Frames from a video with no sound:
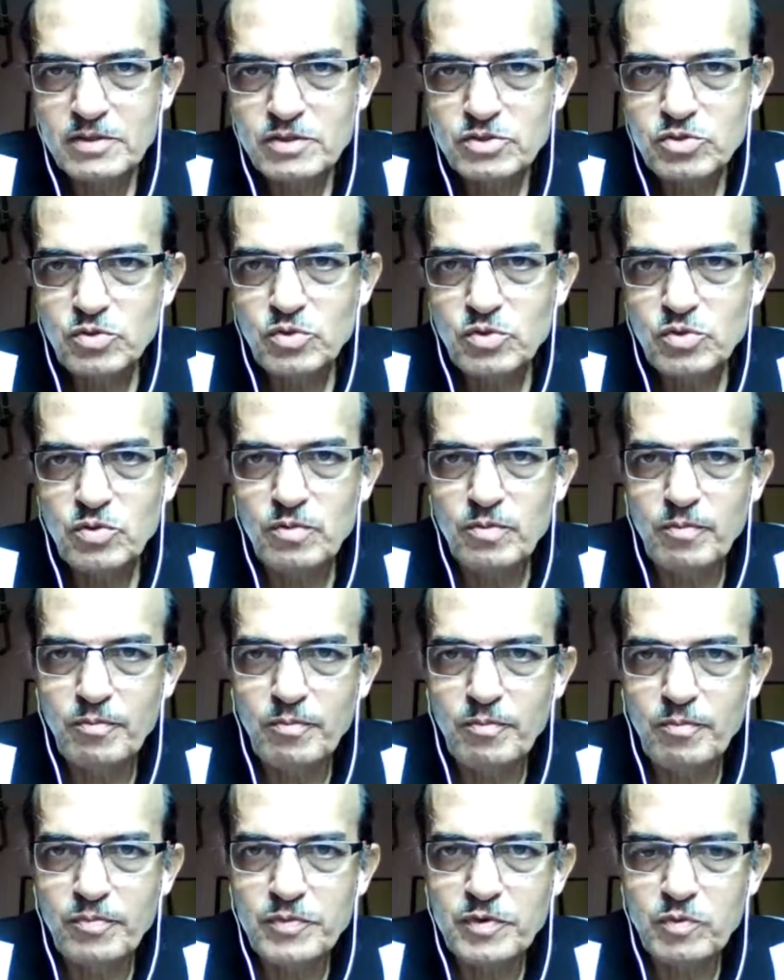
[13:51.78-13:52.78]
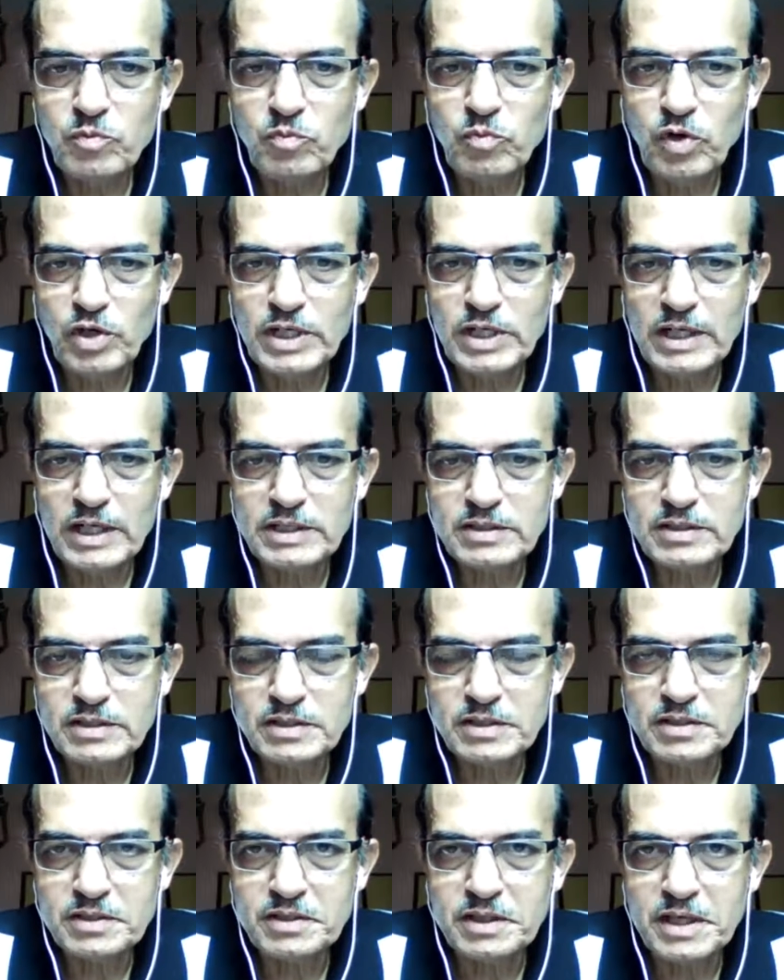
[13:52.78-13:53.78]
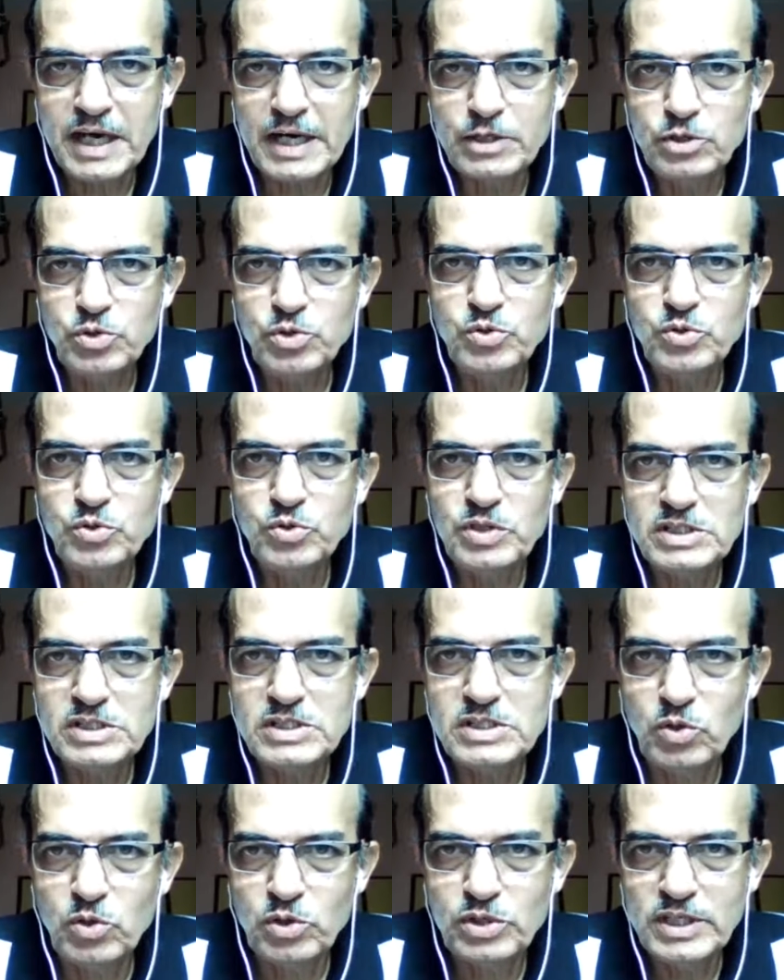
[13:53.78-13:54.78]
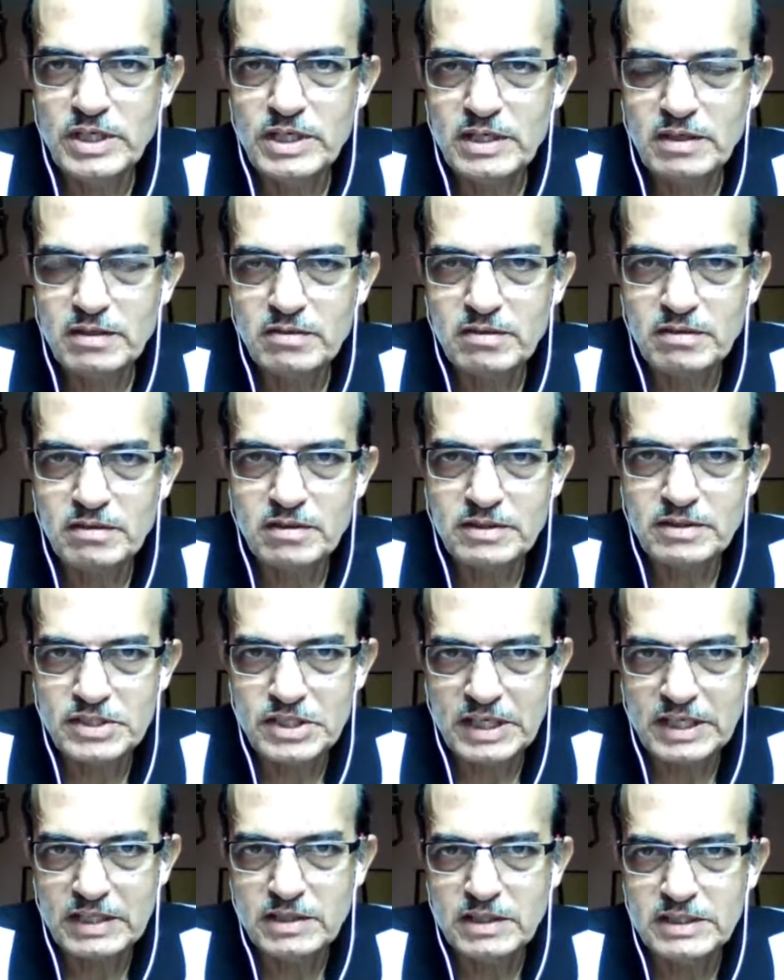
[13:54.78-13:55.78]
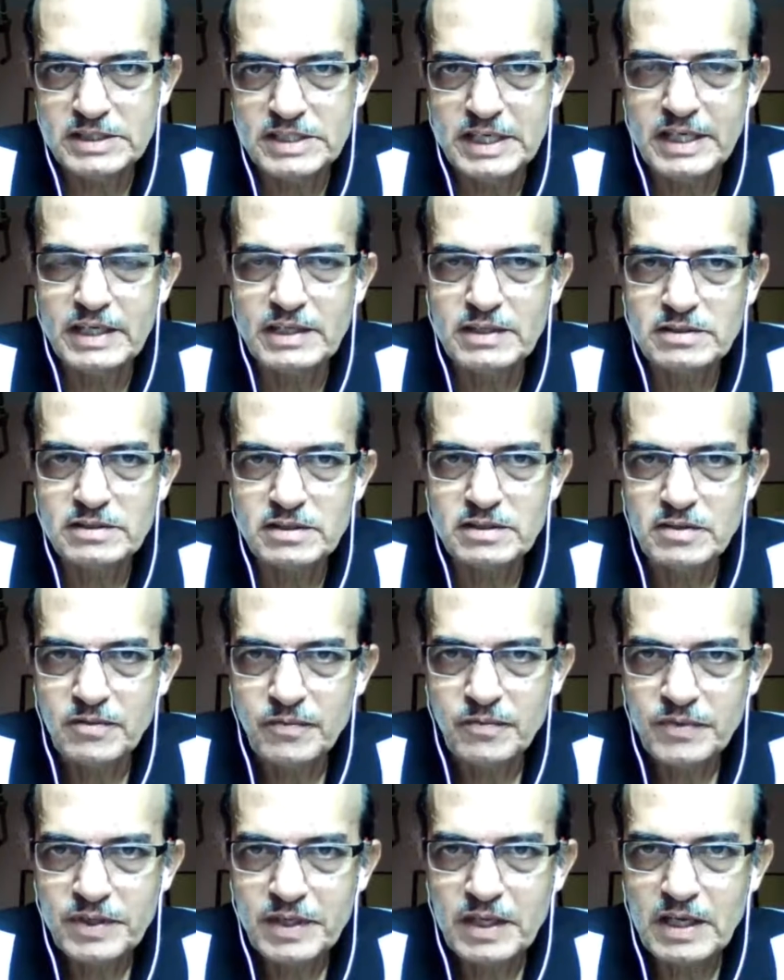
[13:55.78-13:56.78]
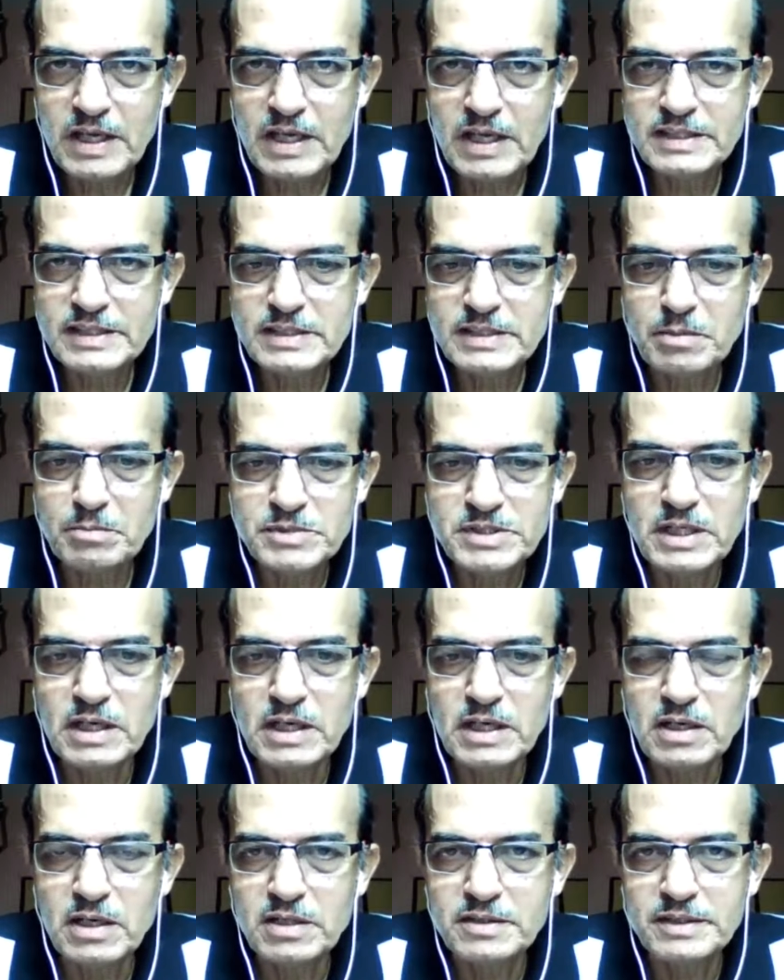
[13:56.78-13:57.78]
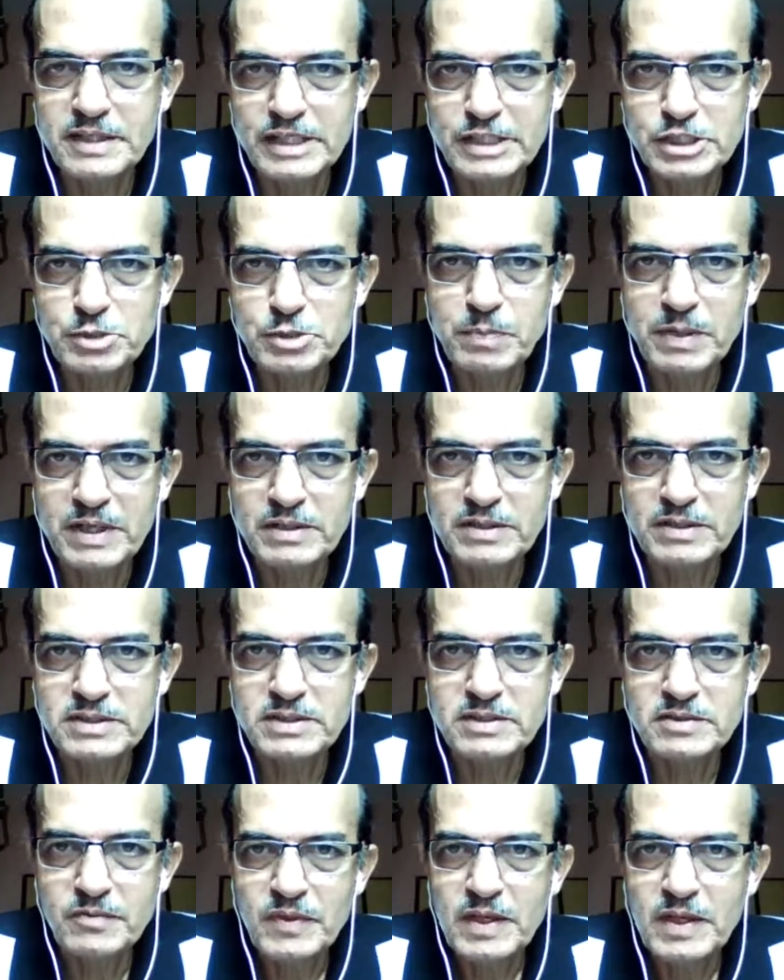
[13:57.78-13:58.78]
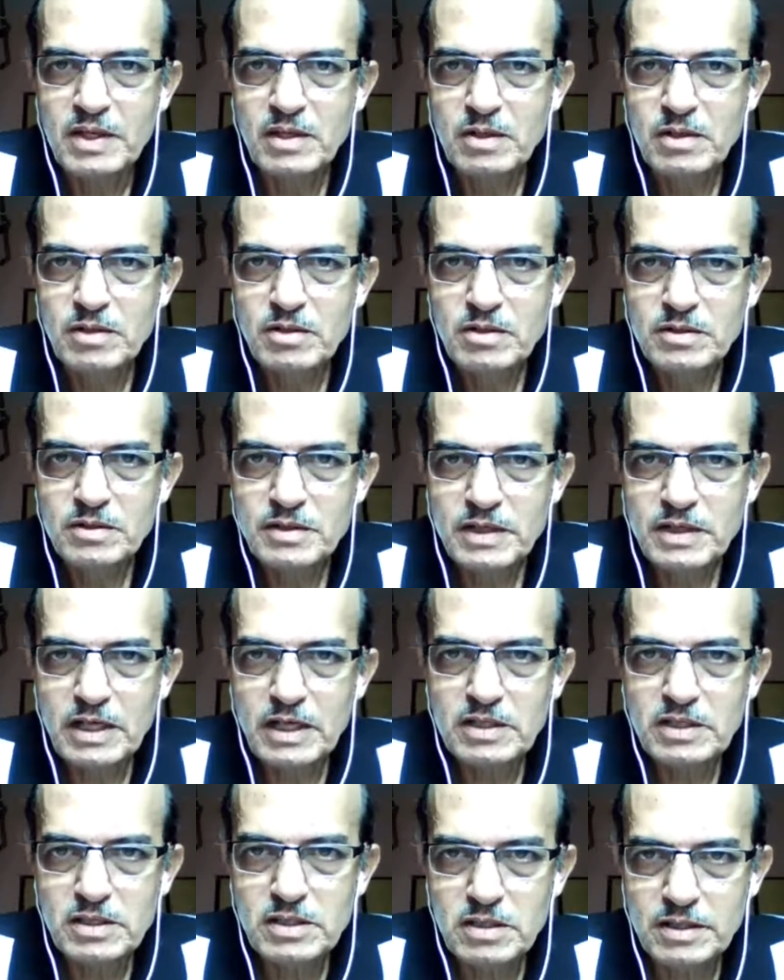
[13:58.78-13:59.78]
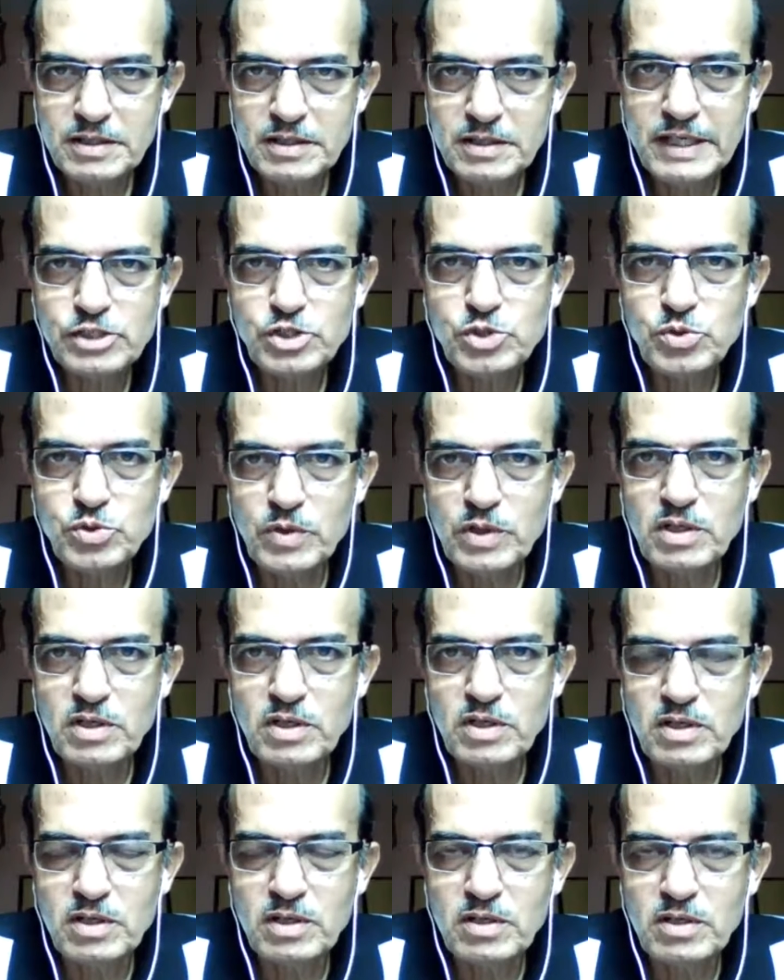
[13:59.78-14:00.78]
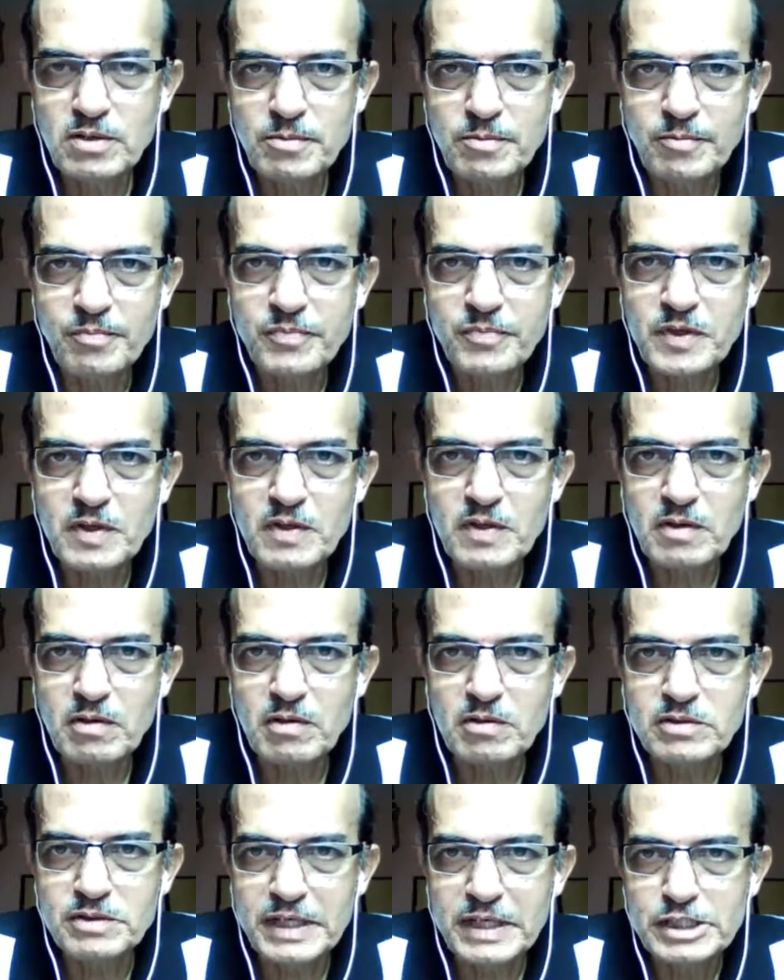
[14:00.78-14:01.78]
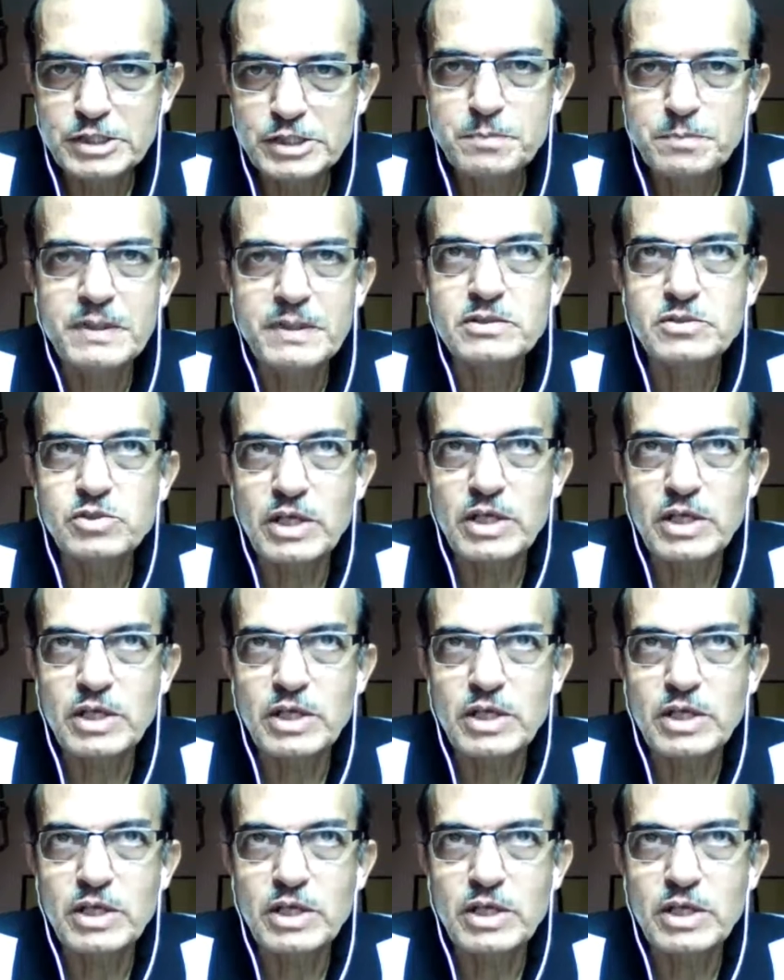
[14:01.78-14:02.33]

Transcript: So what I try to do is go there, check the setting, get some test pics, test your test pics